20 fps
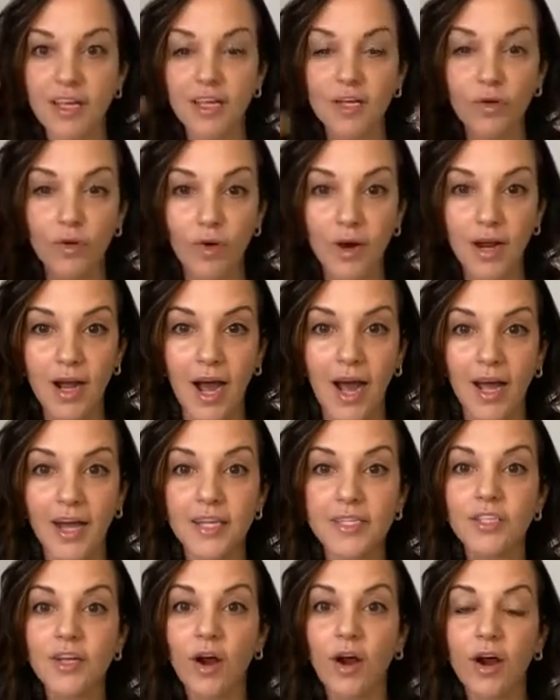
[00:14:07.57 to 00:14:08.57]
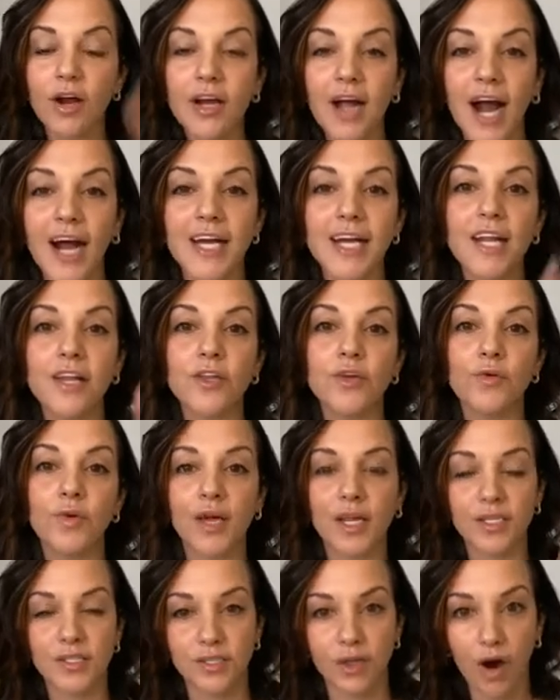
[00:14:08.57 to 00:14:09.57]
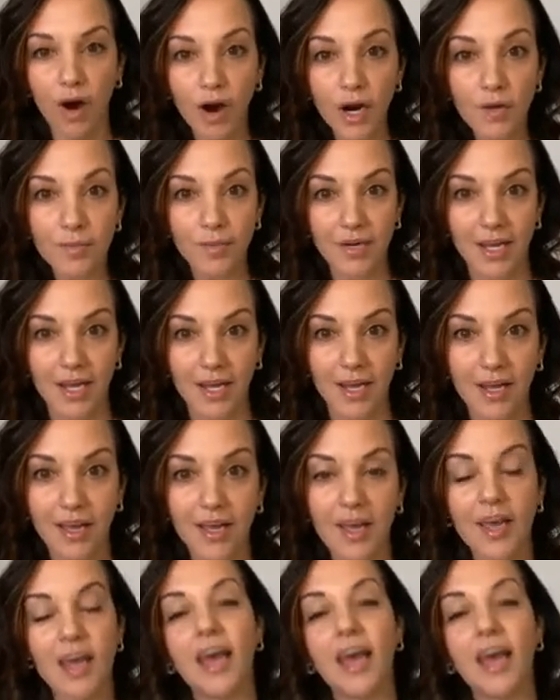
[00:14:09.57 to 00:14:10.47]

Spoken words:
your guides are guiding you into harmony.